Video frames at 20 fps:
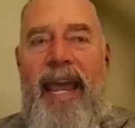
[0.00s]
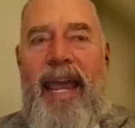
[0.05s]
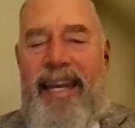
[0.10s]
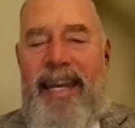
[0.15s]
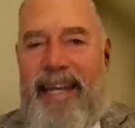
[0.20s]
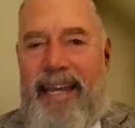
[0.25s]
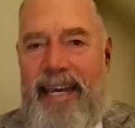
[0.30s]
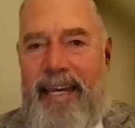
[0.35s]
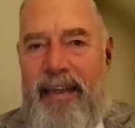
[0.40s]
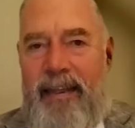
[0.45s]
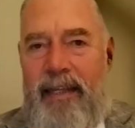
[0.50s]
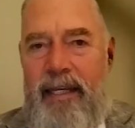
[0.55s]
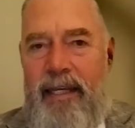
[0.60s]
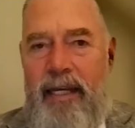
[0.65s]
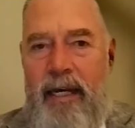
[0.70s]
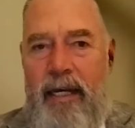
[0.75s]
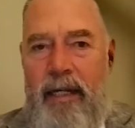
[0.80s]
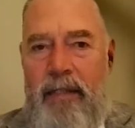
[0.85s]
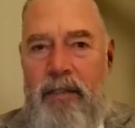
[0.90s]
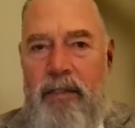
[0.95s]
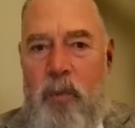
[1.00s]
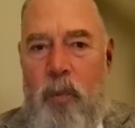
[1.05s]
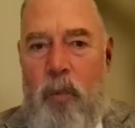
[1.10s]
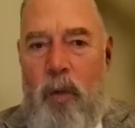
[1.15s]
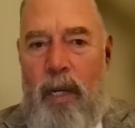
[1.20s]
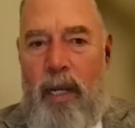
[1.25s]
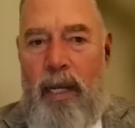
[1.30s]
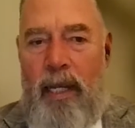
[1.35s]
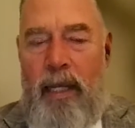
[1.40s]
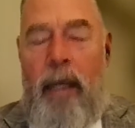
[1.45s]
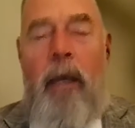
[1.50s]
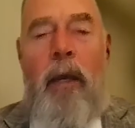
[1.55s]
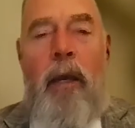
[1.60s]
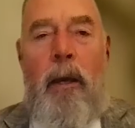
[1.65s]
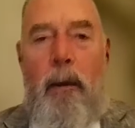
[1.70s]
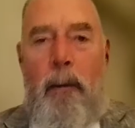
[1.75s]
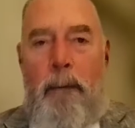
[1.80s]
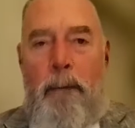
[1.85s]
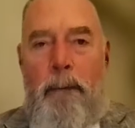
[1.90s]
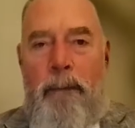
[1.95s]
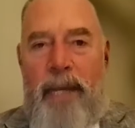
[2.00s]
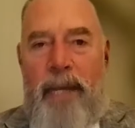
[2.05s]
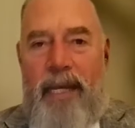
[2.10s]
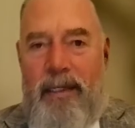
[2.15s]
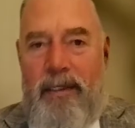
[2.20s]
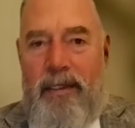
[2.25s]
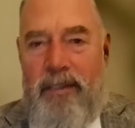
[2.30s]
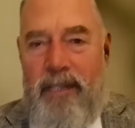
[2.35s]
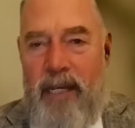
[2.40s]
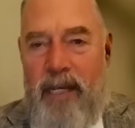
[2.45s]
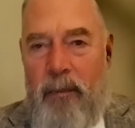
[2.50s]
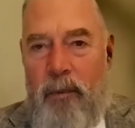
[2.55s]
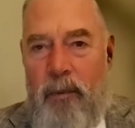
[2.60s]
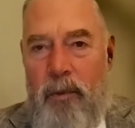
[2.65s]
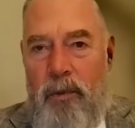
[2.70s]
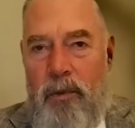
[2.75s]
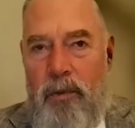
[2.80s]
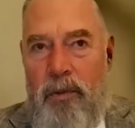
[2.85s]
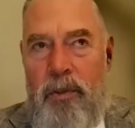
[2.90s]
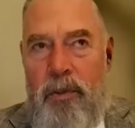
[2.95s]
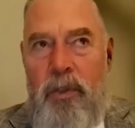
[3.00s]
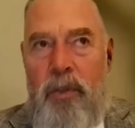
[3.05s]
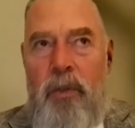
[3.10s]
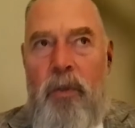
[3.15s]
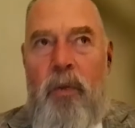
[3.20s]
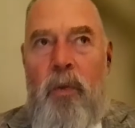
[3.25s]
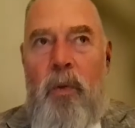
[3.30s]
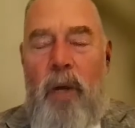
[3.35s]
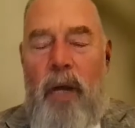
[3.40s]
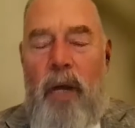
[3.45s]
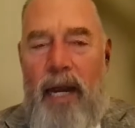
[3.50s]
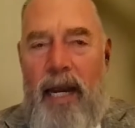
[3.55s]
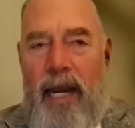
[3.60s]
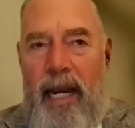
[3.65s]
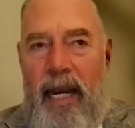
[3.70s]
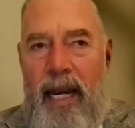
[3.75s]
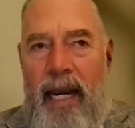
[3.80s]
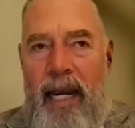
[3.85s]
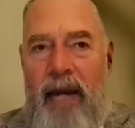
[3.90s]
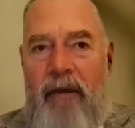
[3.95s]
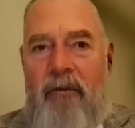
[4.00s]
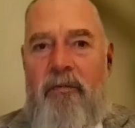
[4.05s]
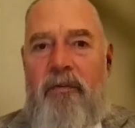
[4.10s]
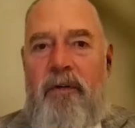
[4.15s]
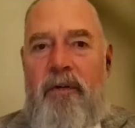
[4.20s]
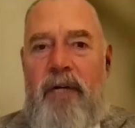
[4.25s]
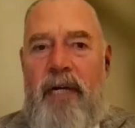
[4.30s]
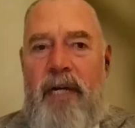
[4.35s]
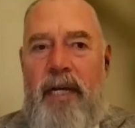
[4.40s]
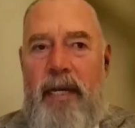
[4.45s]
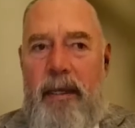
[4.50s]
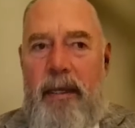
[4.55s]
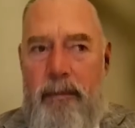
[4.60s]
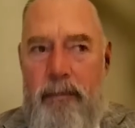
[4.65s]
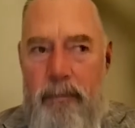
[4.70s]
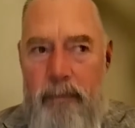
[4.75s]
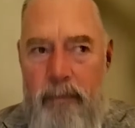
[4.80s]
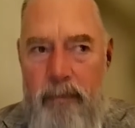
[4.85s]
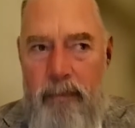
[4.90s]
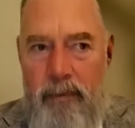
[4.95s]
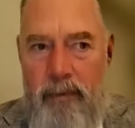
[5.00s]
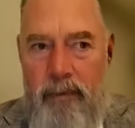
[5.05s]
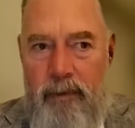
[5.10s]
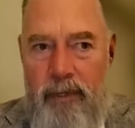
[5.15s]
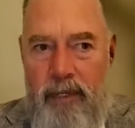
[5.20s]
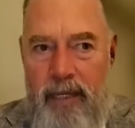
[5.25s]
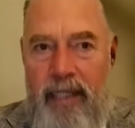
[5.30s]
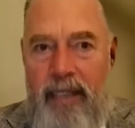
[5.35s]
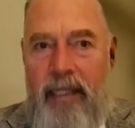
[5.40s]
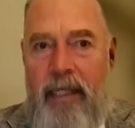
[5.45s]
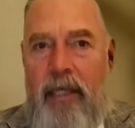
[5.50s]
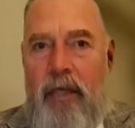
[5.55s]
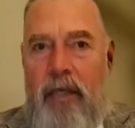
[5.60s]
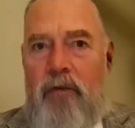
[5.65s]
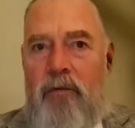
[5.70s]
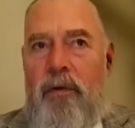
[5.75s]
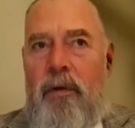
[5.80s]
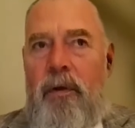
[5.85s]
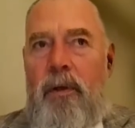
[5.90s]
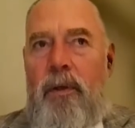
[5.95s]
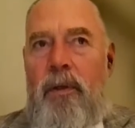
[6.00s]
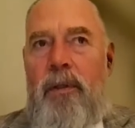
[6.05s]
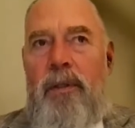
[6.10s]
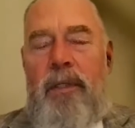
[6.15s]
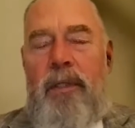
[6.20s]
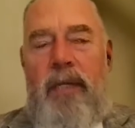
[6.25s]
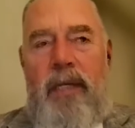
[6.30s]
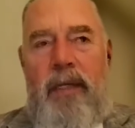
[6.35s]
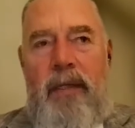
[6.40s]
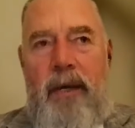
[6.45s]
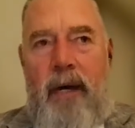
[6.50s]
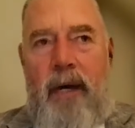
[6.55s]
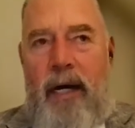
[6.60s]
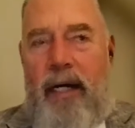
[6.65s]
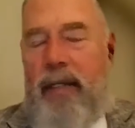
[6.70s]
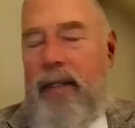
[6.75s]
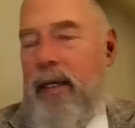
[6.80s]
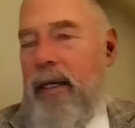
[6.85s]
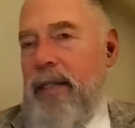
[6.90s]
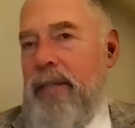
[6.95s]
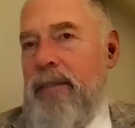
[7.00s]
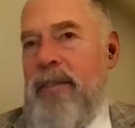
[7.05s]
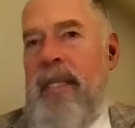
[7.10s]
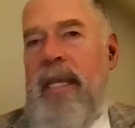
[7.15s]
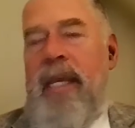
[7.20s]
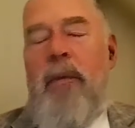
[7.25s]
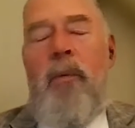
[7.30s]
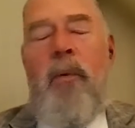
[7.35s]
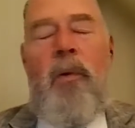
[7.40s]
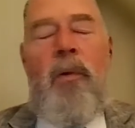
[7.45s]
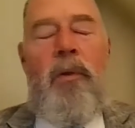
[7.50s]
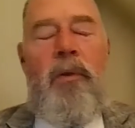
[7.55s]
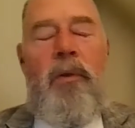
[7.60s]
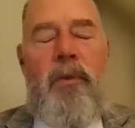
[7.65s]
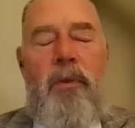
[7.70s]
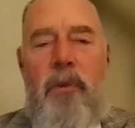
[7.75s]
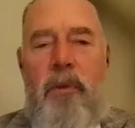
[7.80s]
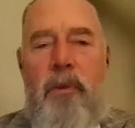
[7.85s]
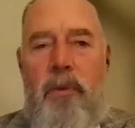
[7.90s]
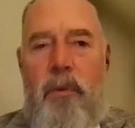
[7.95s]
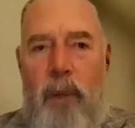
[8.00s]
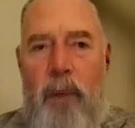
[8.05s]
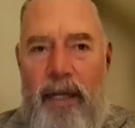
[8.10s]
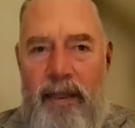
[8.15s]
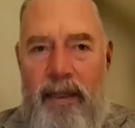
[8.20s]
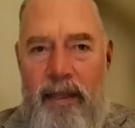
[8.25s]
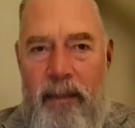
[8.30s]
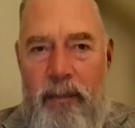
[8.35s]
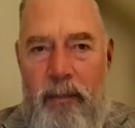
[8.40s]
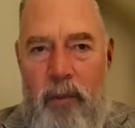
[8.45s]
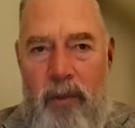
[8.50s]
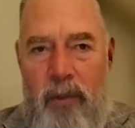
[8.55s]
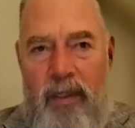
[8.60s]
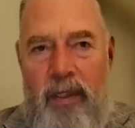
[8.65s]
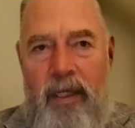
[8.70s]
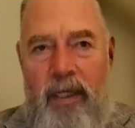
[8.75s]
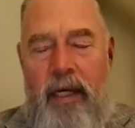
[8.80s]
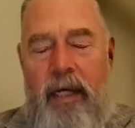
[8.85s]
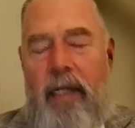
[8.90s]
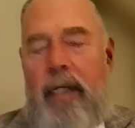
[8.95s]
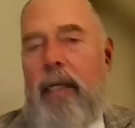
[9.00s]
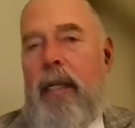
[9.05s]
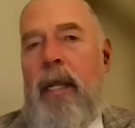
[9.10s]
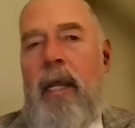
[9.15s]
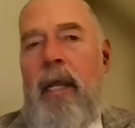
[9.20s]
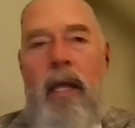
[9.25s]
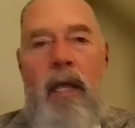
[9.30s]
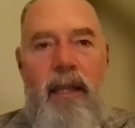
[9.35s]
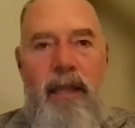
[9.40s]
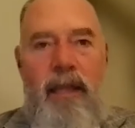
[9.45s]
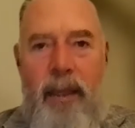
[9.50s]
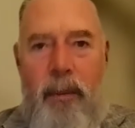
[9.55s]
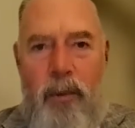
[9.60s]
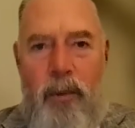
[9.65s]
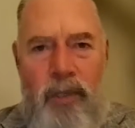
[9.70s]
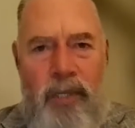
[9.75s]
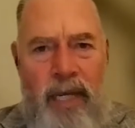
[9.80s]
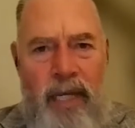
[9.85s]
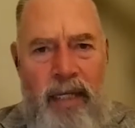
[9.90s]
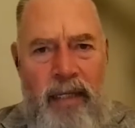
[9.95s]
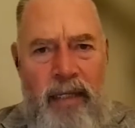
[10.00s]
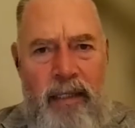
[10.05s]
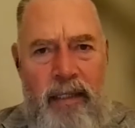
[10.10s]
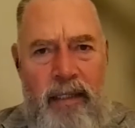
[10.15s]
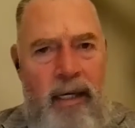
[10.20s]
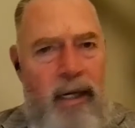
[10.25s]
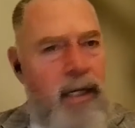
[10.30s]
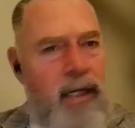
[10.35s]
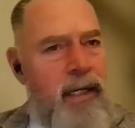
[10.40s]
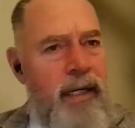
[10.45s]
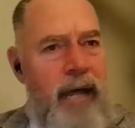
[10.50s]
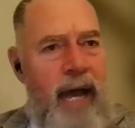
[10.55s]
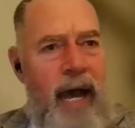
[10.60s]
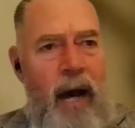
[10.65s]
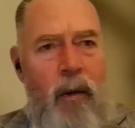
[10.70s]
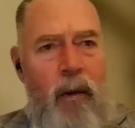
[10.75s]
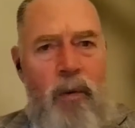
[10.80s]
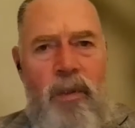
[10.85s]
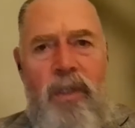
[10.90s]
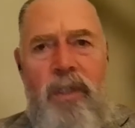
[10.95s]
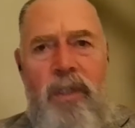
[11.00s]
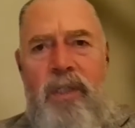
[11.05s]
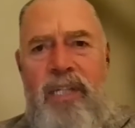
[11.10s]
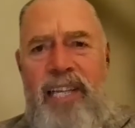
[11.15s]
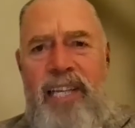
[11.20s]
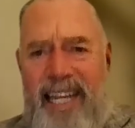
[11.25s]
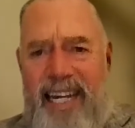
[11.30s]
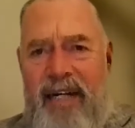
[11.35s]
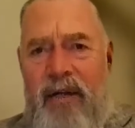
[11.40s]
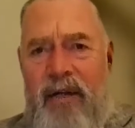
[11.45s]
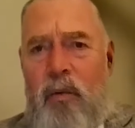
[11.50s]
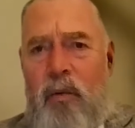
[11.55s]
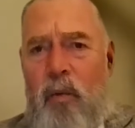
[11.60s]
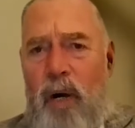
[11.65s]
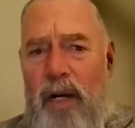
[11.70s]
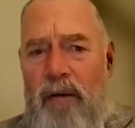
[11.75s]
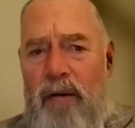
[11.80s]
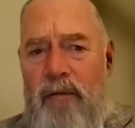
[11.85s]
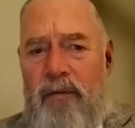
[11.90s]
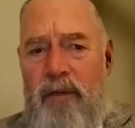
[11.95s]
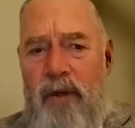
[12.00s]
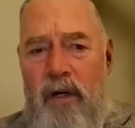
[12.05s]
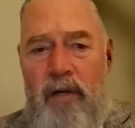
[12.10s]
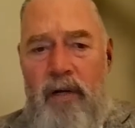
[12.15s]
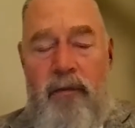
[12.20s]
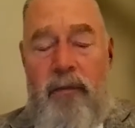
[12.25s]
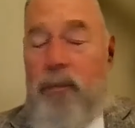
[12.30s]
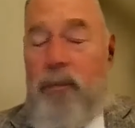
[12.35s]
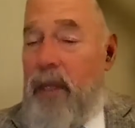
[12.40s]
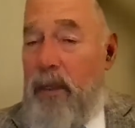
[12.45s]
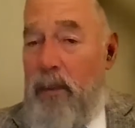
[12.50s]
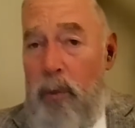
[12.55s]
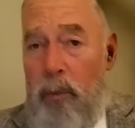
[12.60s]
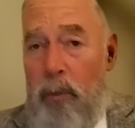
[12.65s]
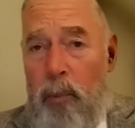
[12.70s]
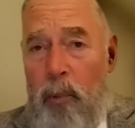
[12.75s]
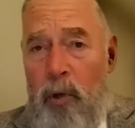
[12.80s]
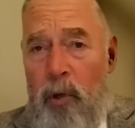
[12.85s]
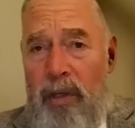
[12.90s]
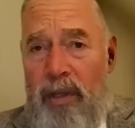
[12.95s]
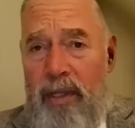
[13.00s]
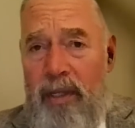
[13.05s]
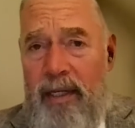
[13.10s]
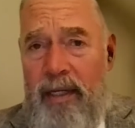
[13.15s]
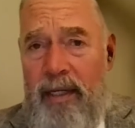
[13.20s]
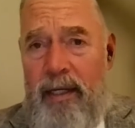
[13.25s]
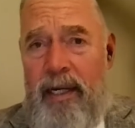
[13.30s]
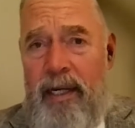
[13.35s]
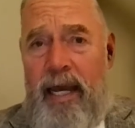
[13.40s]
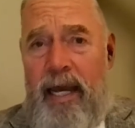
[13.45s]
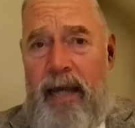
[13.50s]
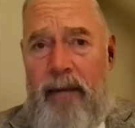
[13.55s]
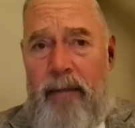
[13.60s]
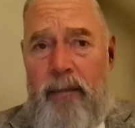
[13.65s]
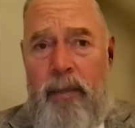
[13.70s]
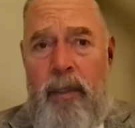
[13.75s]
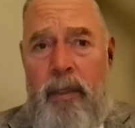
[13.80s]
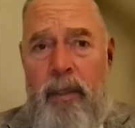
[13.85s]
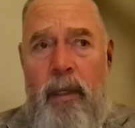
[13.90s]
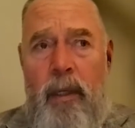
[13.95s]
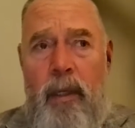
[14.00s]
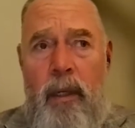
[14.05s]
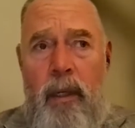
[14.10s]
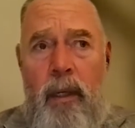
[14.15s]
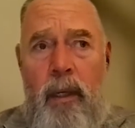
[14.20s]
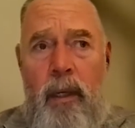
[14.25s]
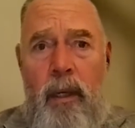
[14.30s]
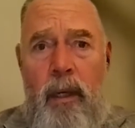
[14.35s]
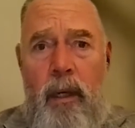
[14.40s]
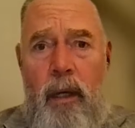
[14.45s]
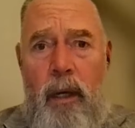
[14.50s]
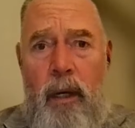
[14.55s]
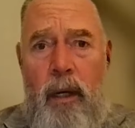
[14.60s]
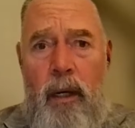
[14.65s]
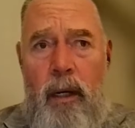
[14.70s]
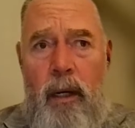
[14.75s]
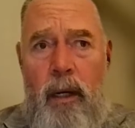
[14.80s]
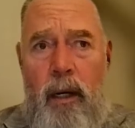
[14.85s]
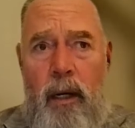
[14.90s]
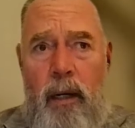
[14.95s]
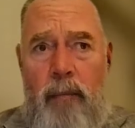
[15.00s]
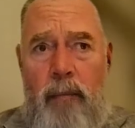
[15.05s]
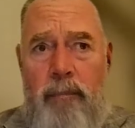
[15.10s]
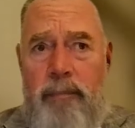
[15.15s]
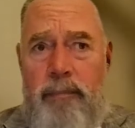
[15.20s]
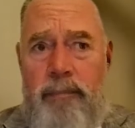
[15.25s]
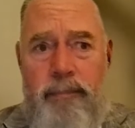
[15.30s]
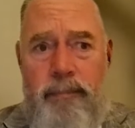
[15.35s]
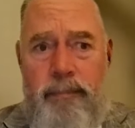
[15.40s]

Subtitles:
and to get the guns away because they will do everything that you've heard in the highlights. They will threaten them with the gun. They will take the gun out and clean it right in front of them. They will point the gun at them. Uh,